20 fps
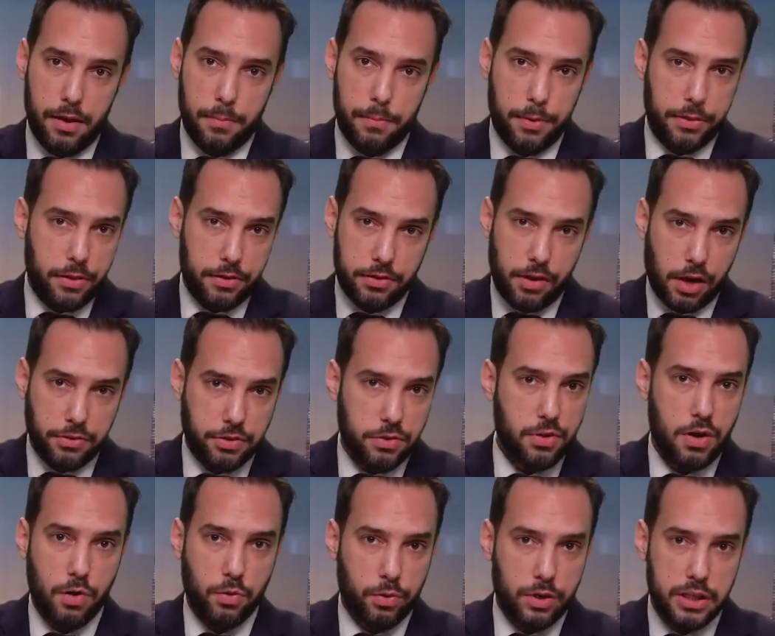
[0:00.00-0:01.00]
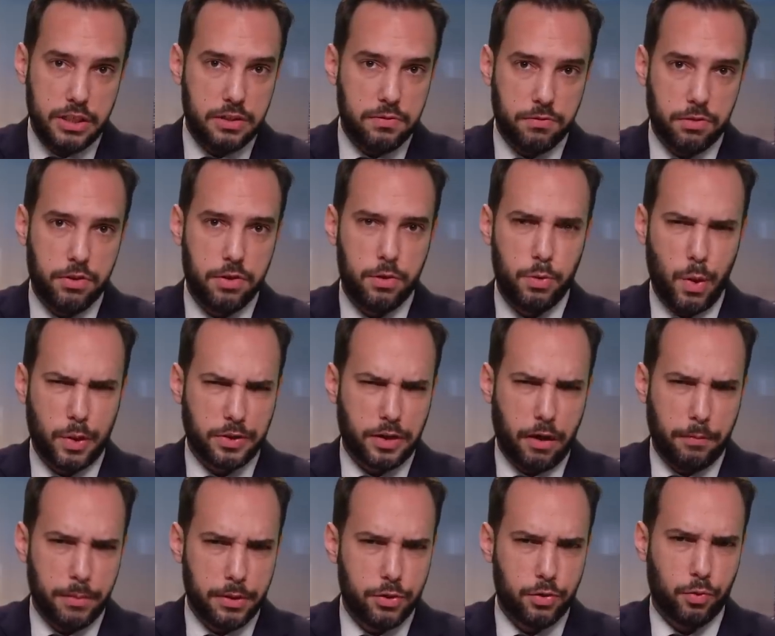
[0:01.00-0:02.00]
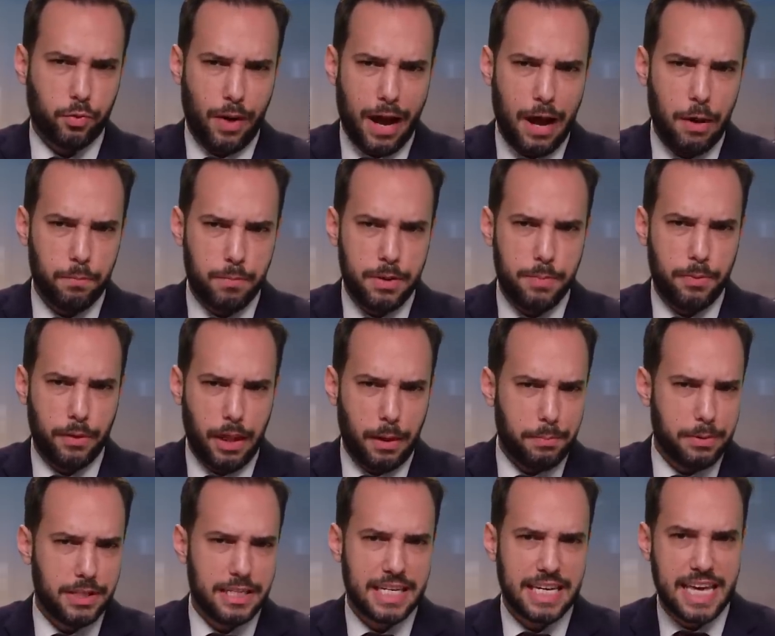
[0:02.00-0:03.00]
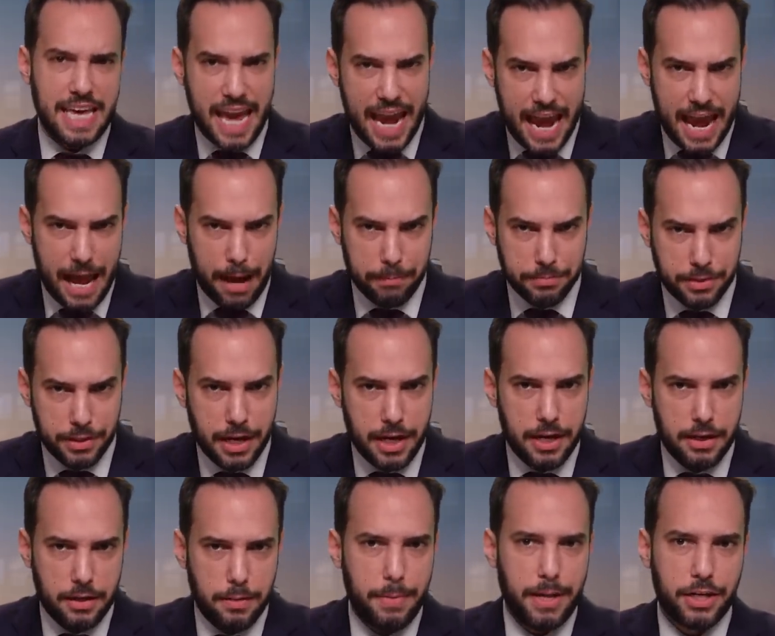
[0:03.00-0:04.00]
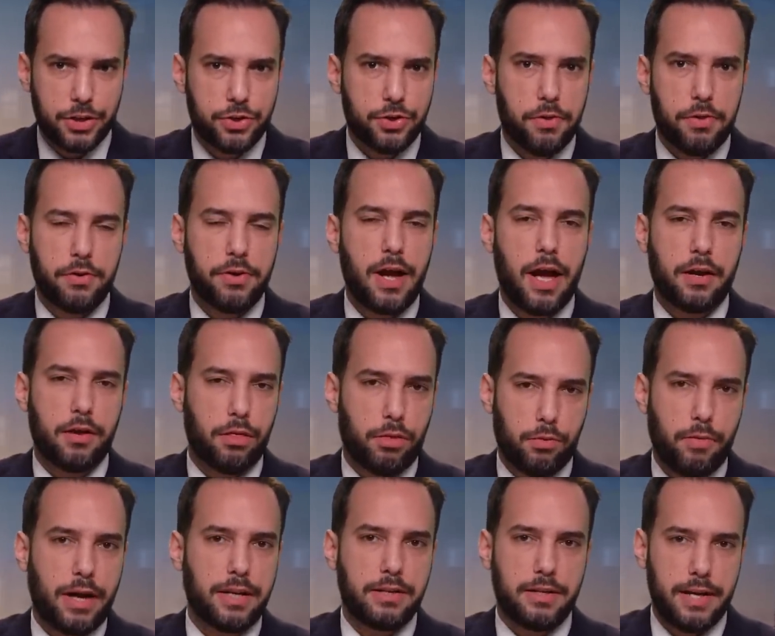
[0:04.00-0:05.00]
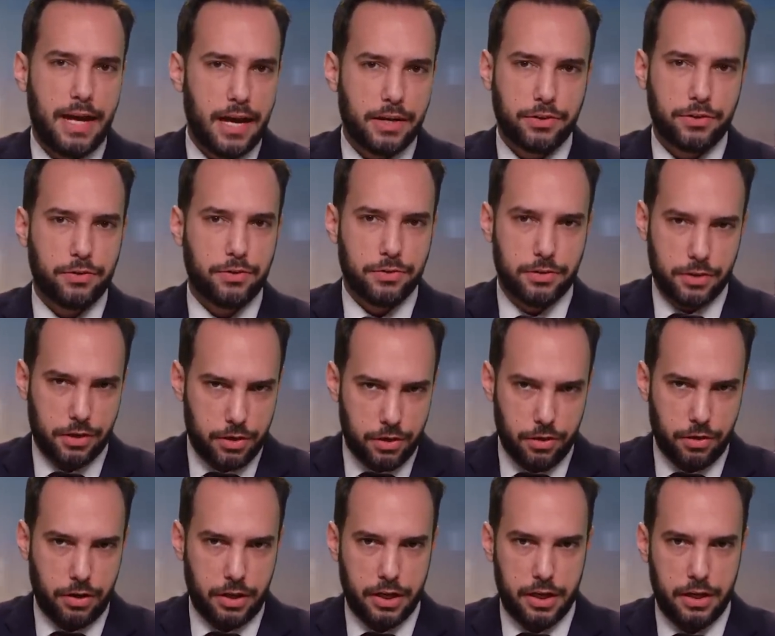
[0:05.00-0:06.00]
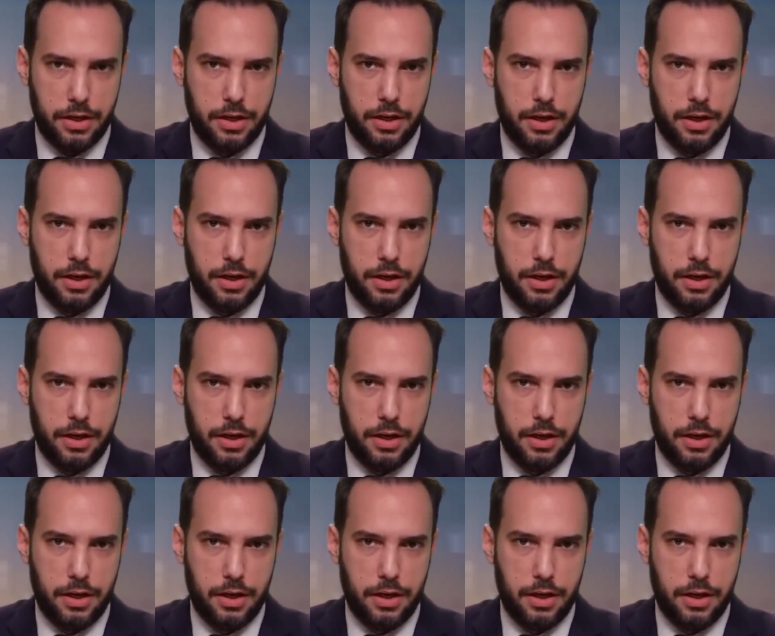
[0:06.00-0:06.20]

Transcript: But there's also no reason for the US government to round people up into camps to make sure they're not a threat to national security.